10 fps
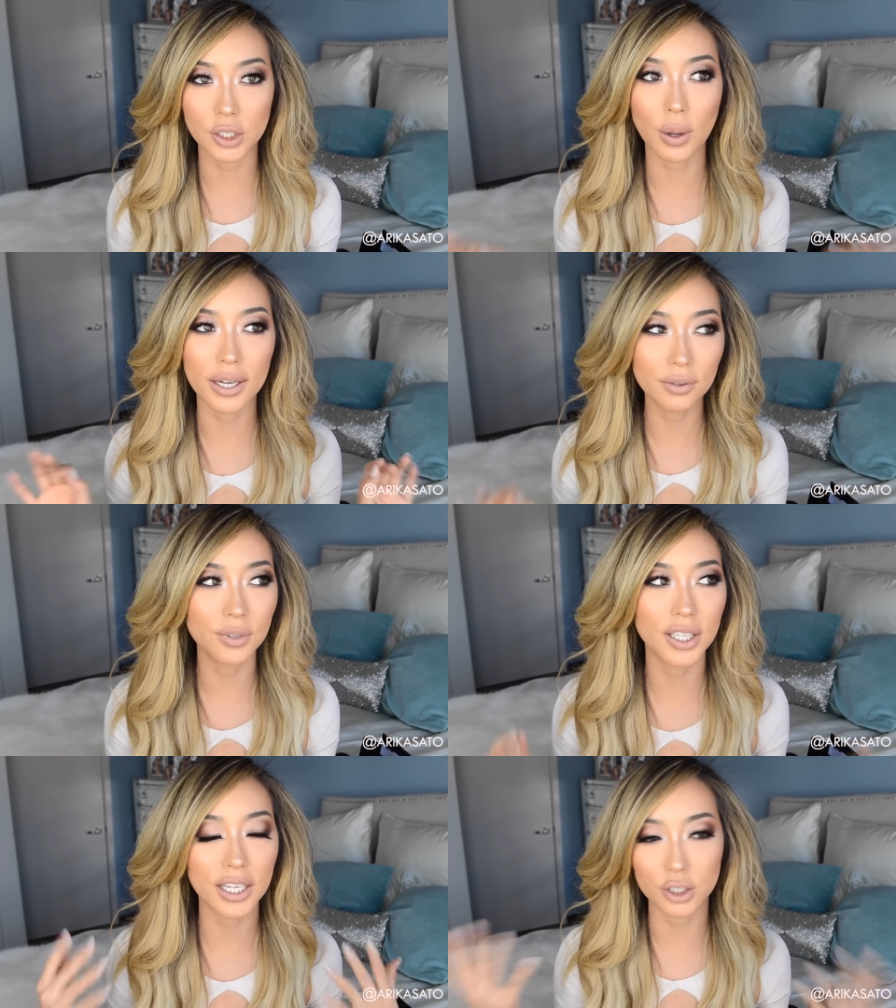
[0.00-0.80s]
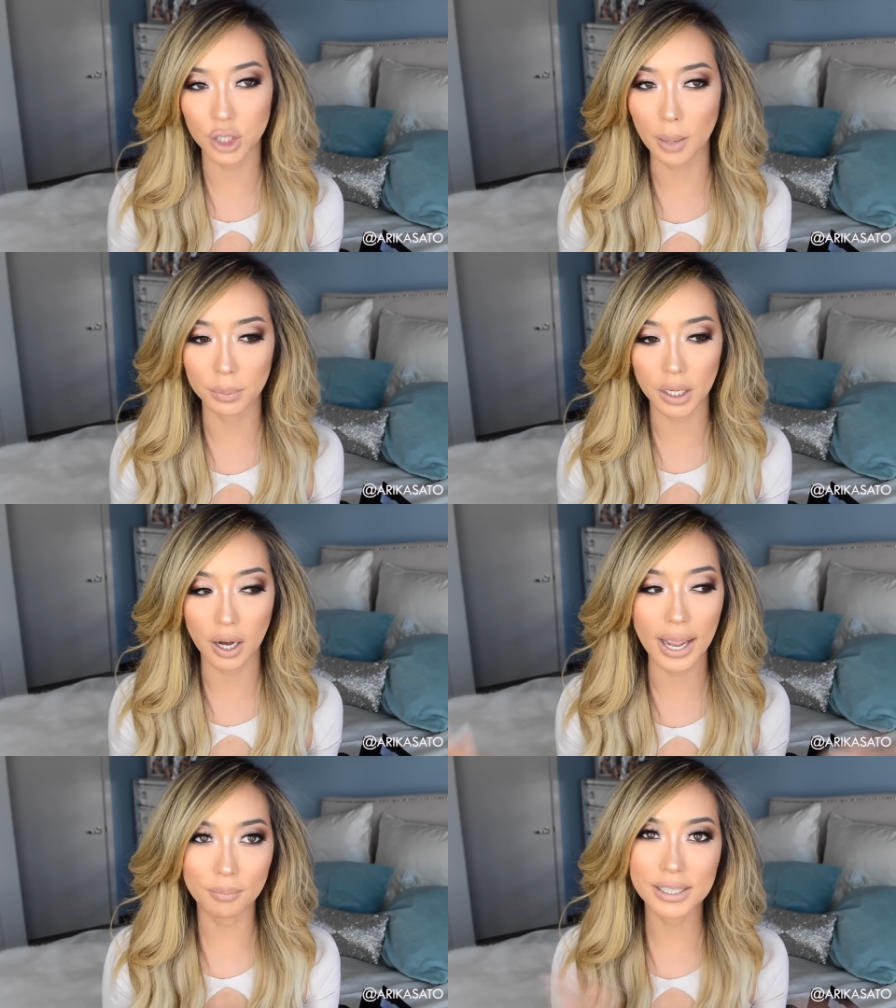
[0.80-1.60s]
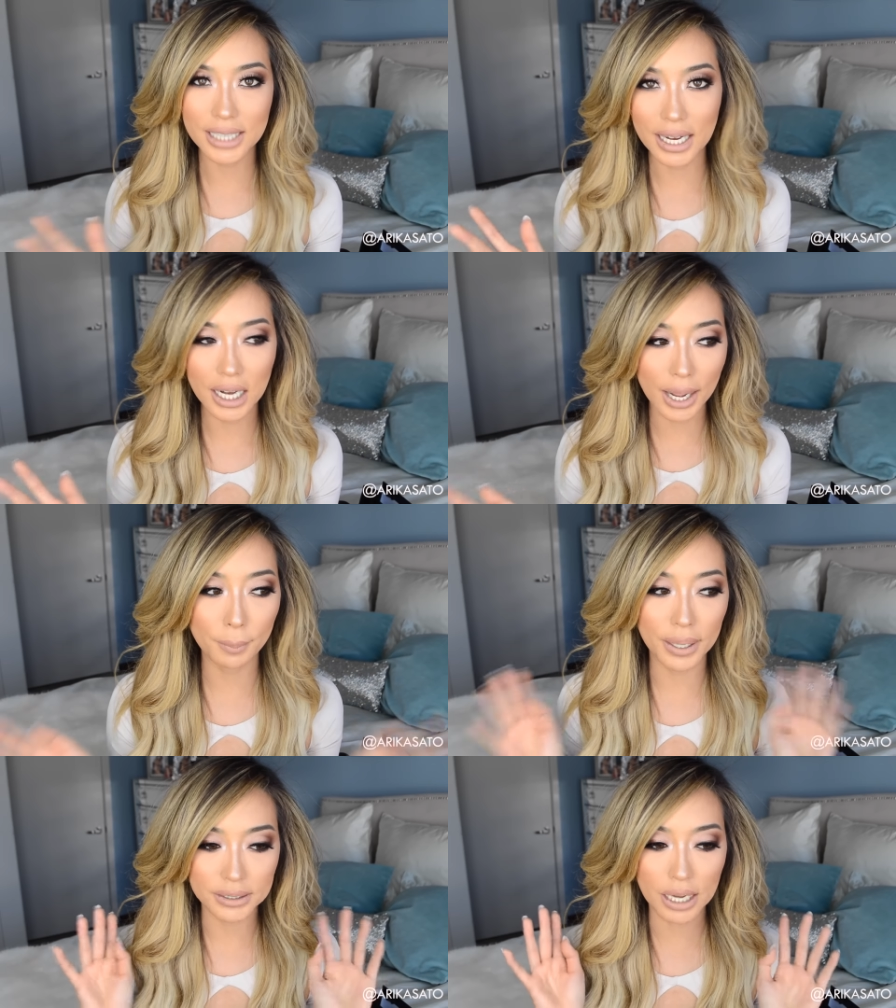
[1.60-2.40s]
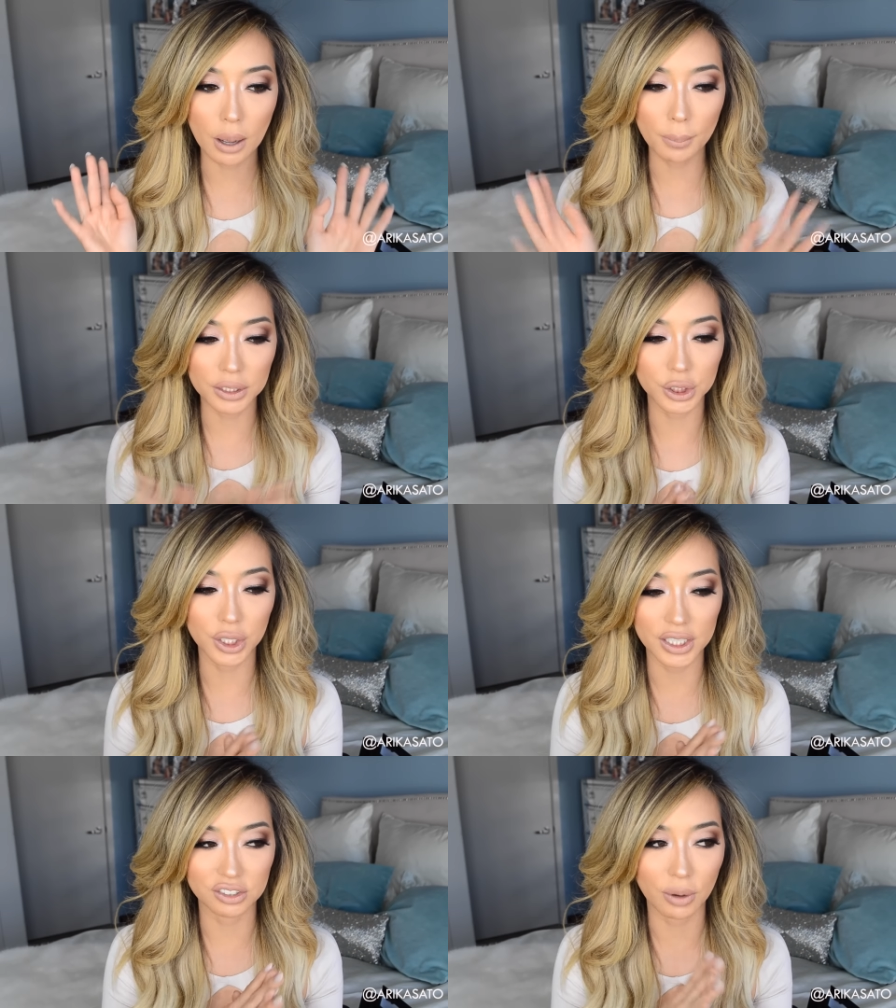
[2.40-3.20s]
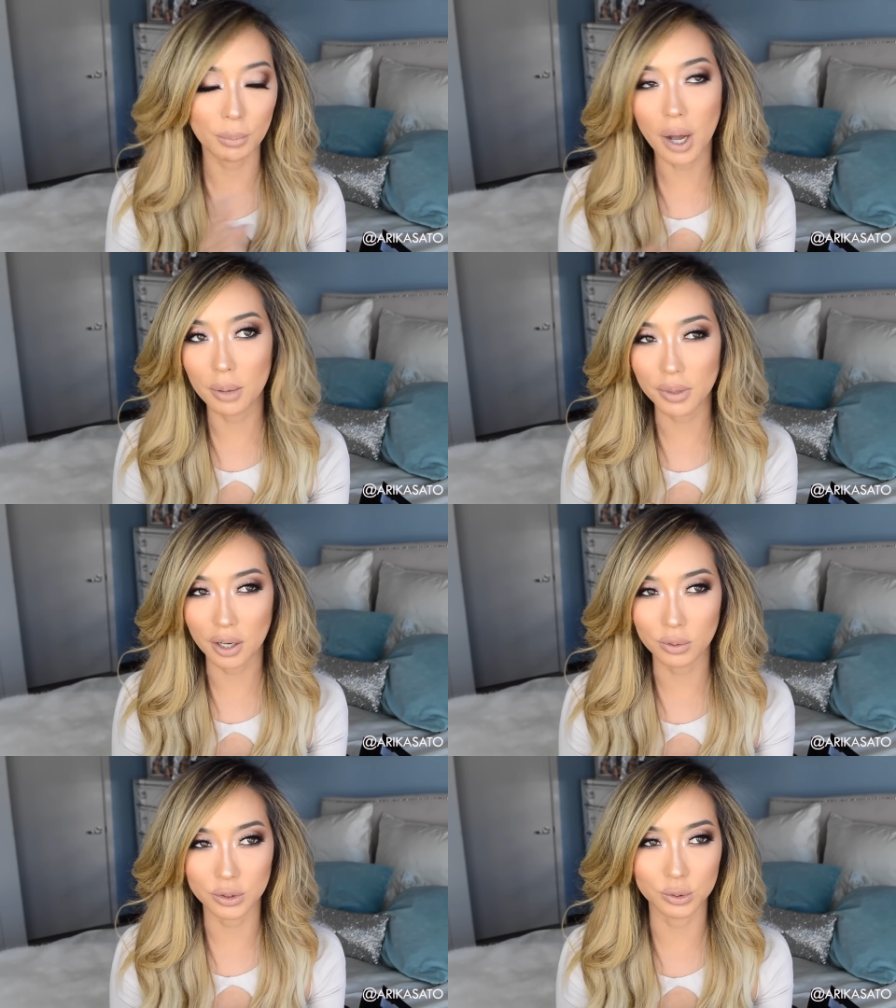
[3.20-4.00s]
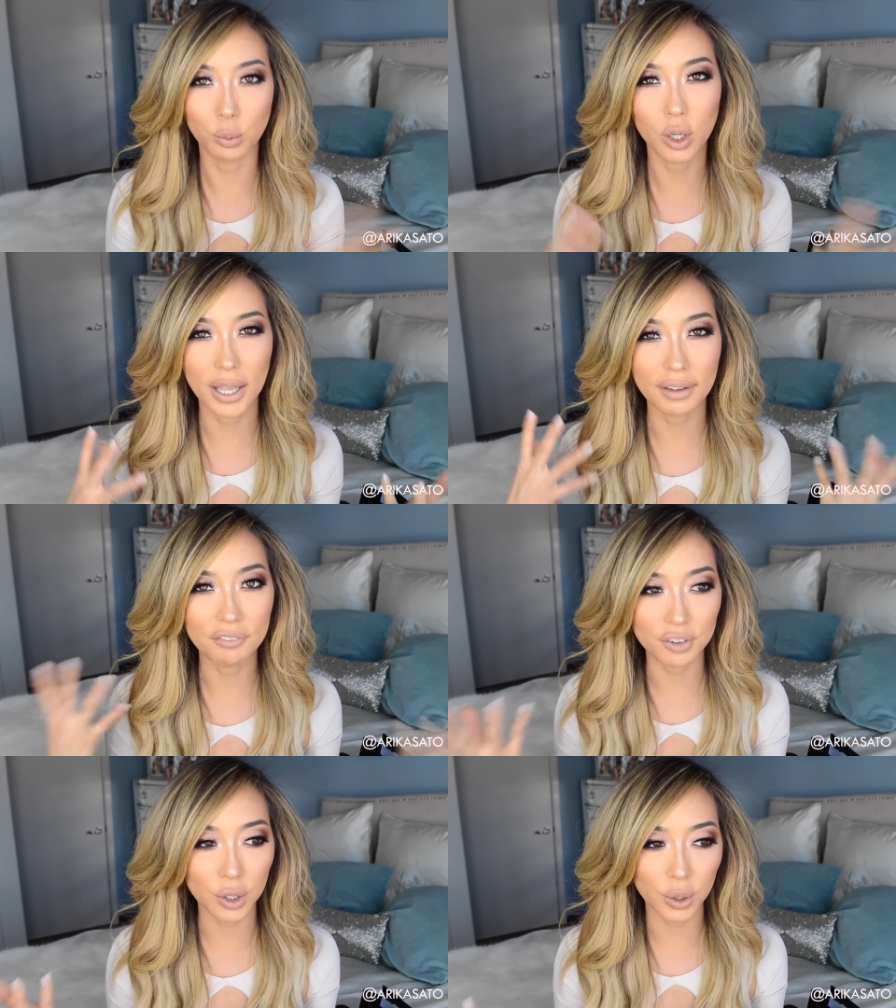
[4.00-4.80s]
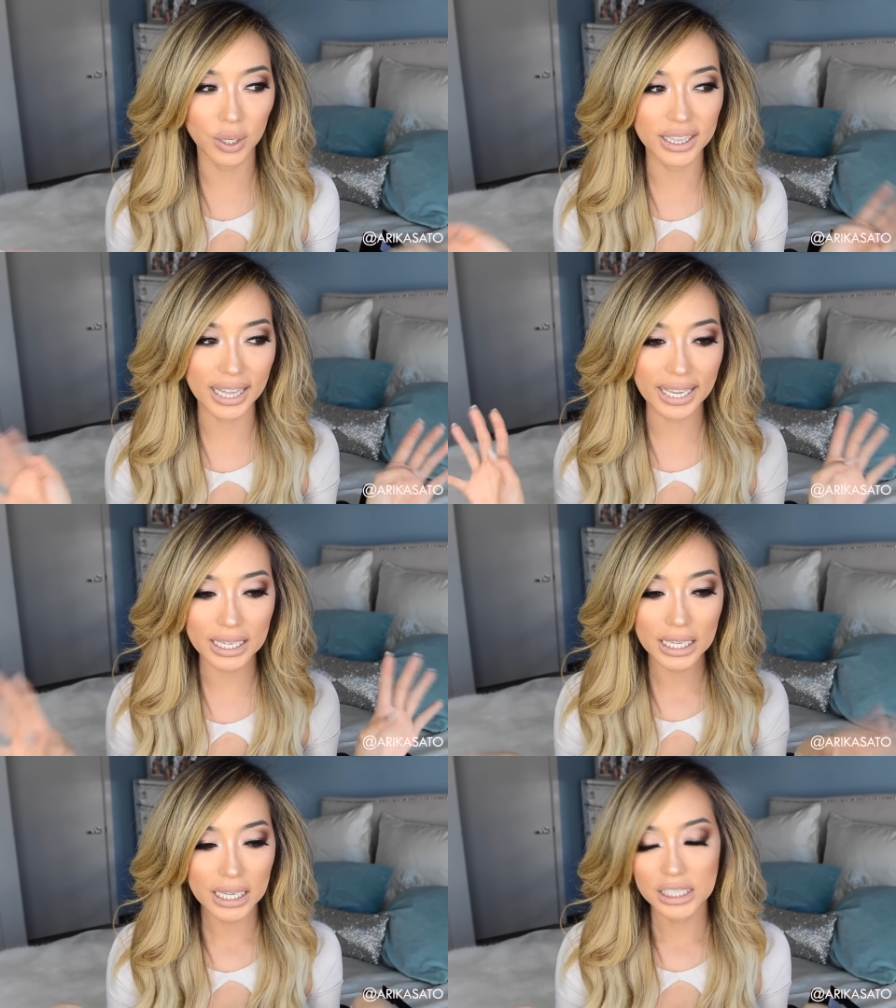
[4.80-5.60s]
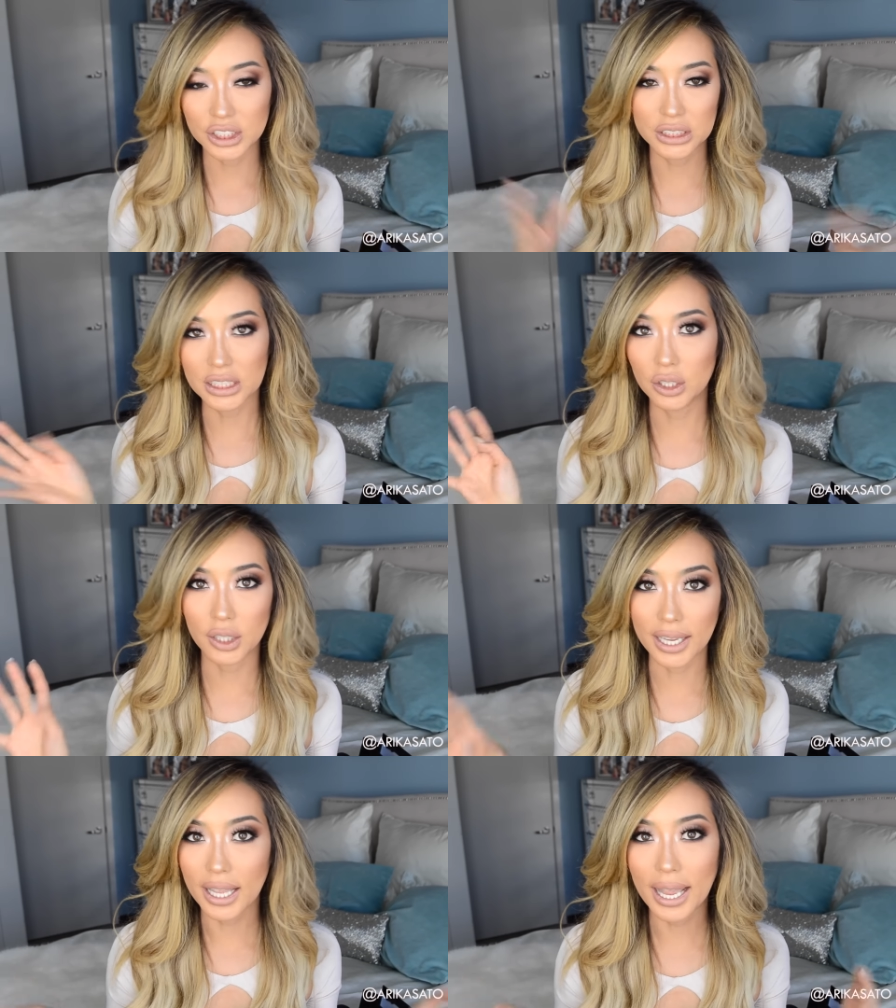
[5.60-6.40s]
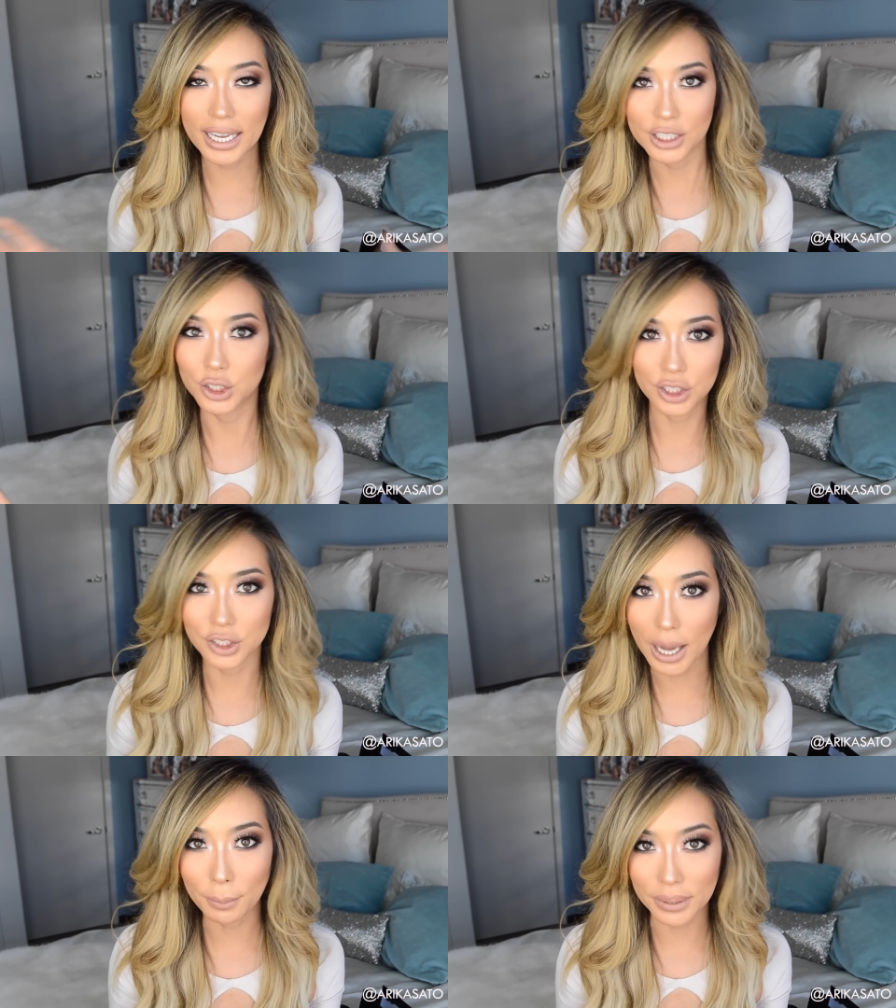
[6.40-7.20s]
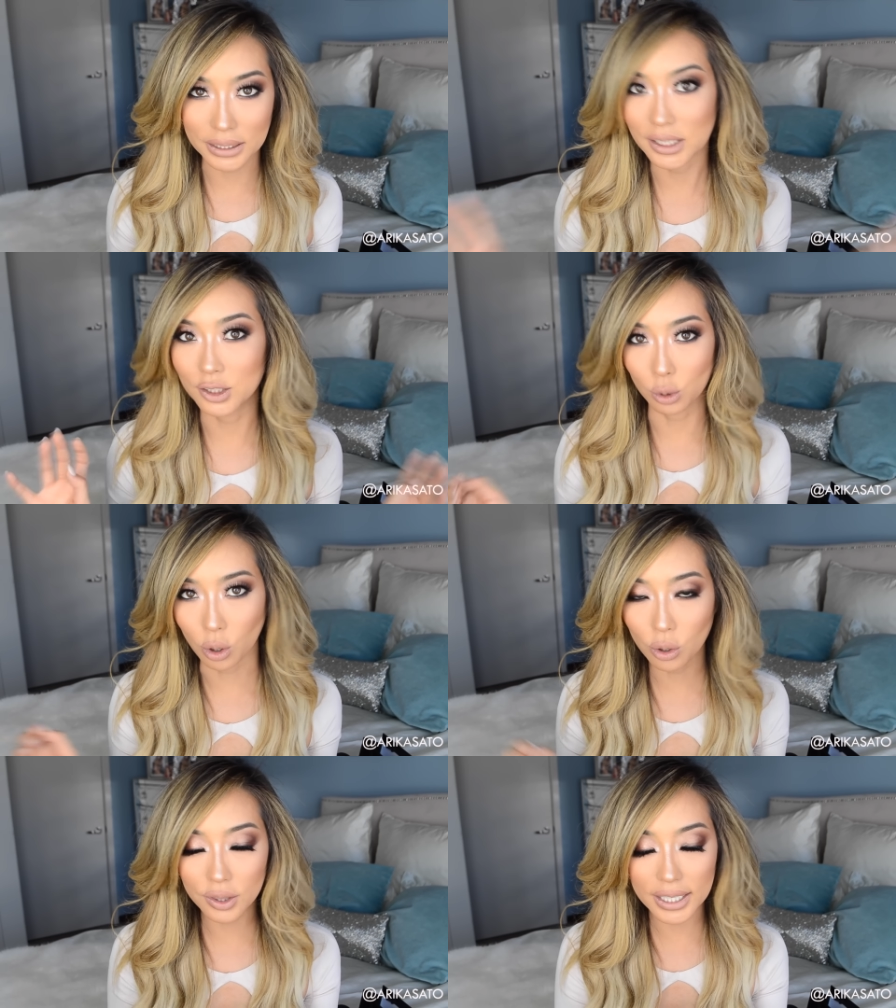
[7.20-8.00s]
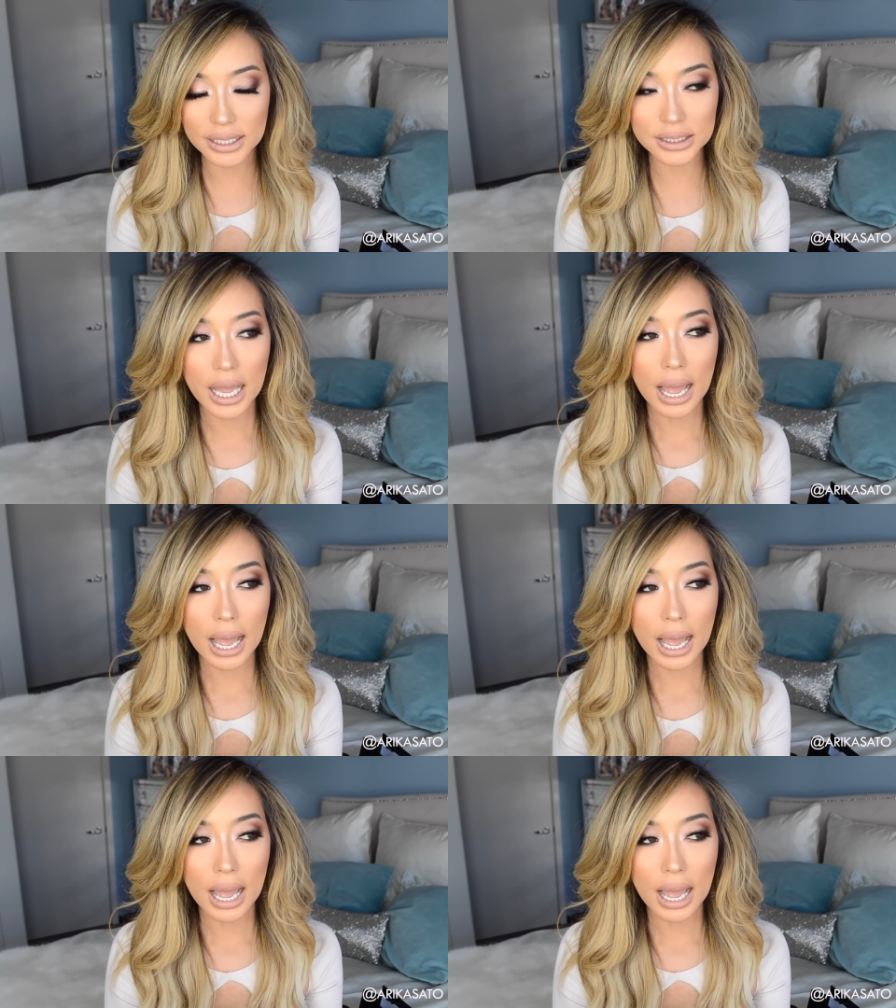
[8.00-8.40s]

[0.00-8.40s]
so I didn't really get to shop there. I, my dad and I picked out a bunch of goodies for my mom there, which was more like food and like just little like ancient Japanese historical things.